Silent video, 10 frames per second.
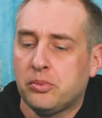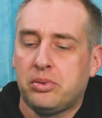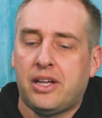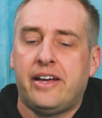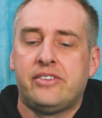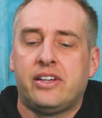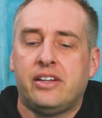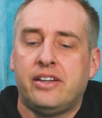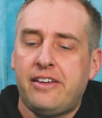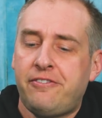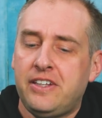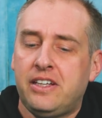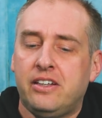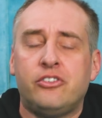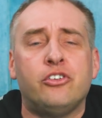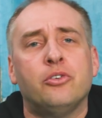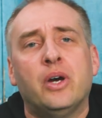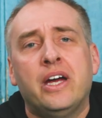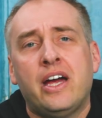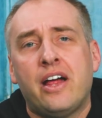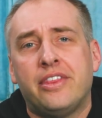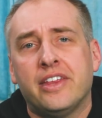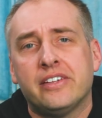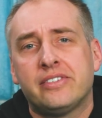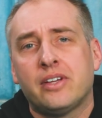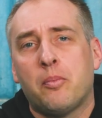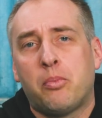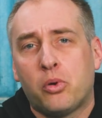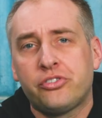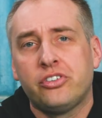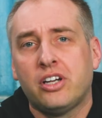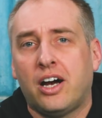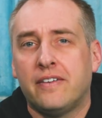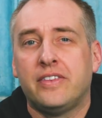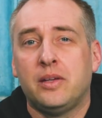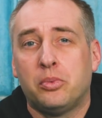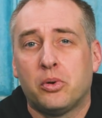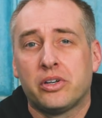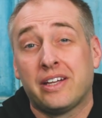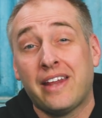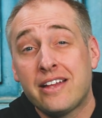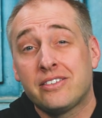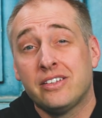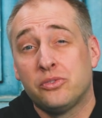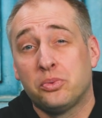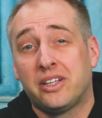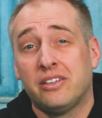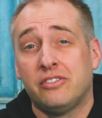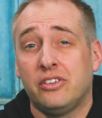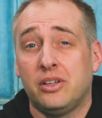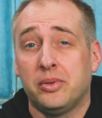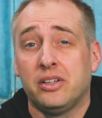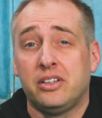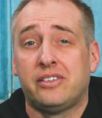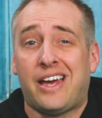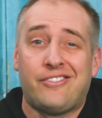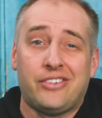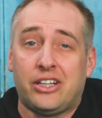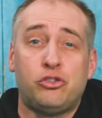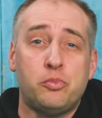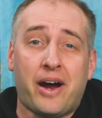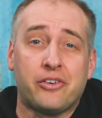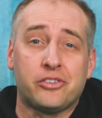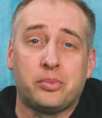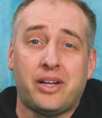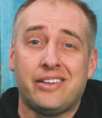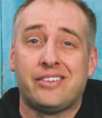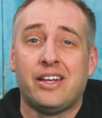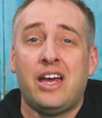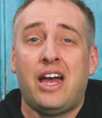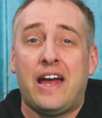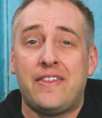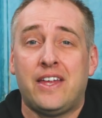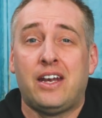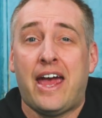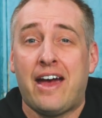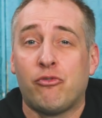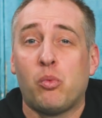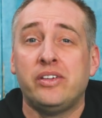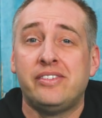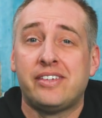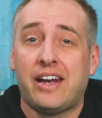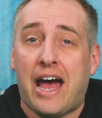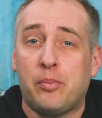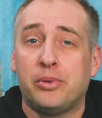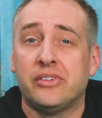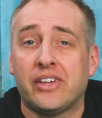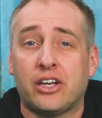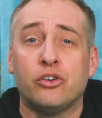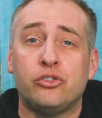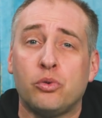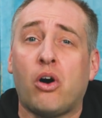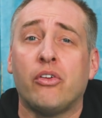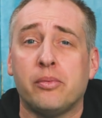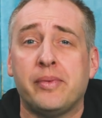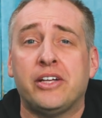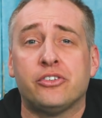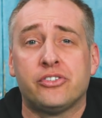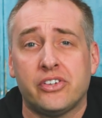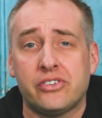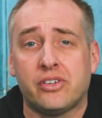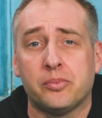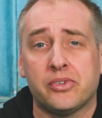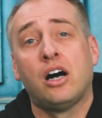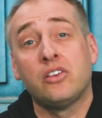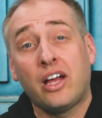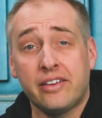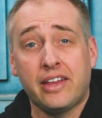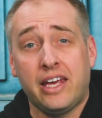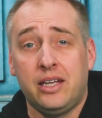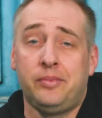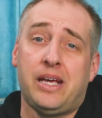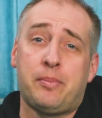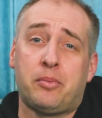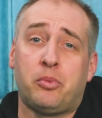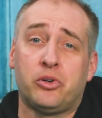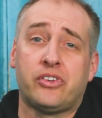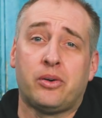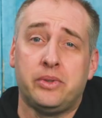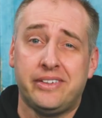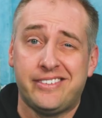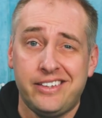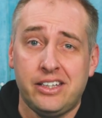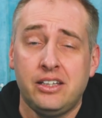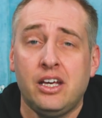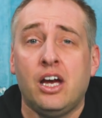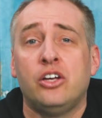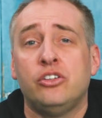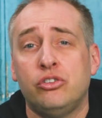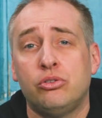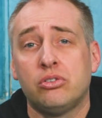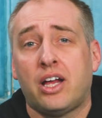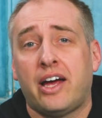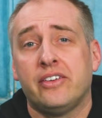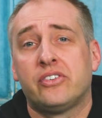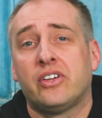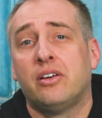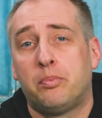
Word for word: supplies and then they feed into this portion of the board and that is what gives you the ability to have like two power supplies and then have one set of outputs that go to all the major systems. A lot of the AMD EPYC boards that we see utilize